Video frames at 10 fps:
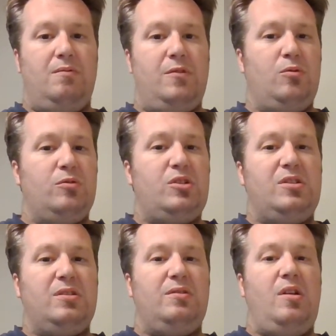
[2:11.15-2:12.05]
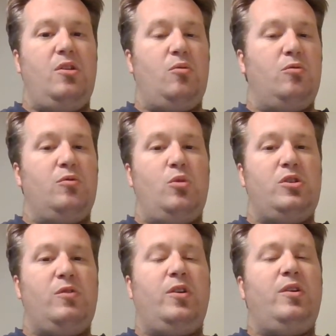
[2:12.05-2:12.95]
There
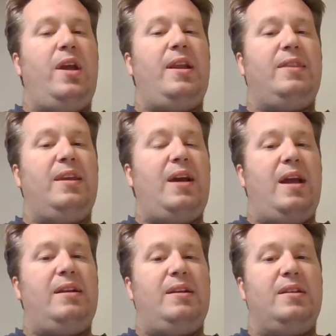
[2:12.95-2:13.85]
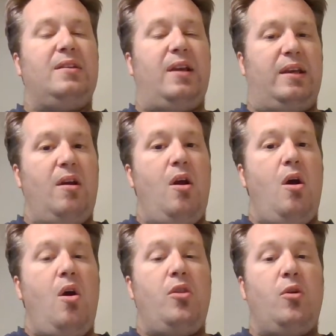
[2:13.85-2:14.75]
wasn't really anything I didn't like.
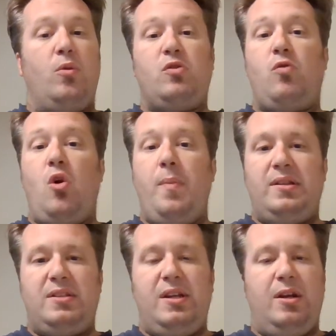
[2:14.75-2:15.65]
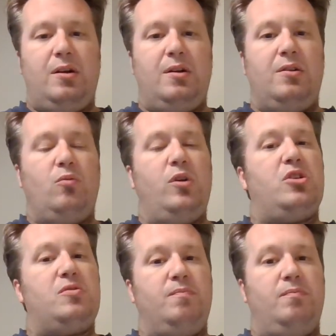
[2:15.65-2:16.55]
There was a romance in here,
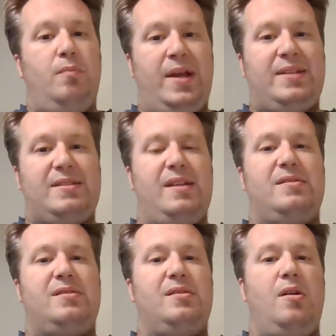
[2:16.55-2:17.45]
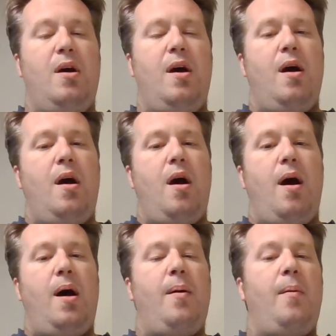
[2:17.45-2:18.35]
which makes sense.
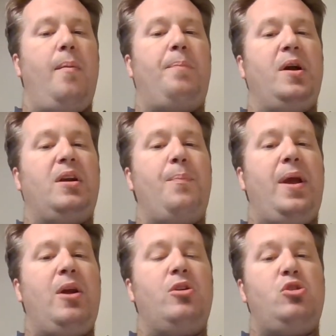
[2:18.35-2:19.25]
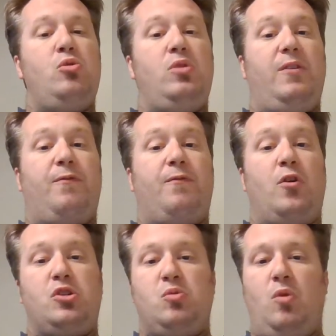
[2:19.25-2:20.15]
But compared to the
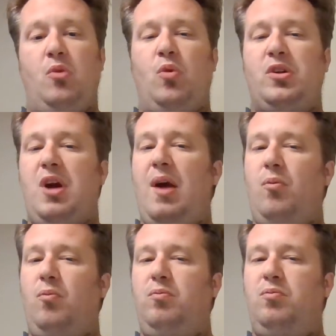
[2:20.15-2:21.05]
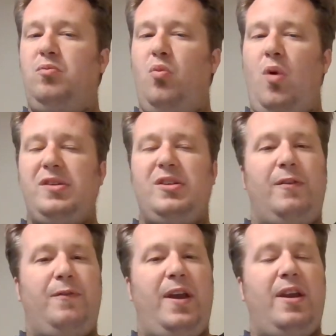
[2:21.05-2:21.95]
first one, which I wasn't
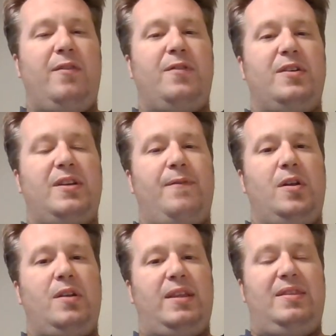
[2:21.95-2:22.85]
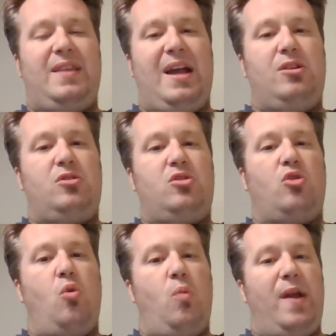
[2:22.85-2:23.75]
a fan of because I felt like that
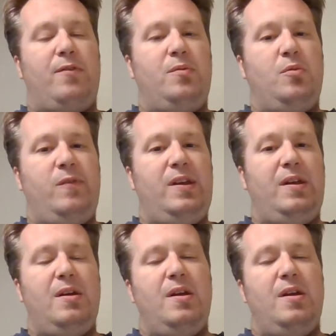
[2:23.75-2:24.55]
took away from the movie,